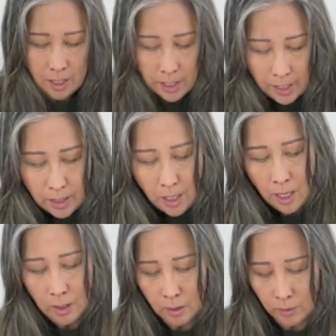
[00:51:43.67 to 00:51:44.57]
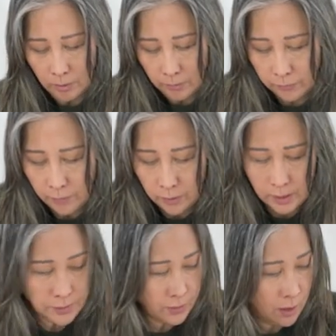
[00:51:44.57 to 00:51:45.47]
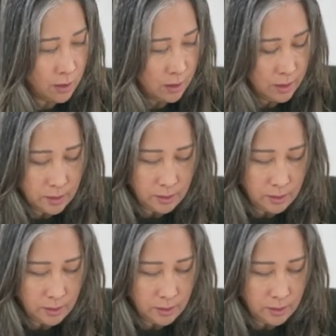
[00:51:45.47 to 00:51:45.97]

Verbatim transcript: And I'll focus on,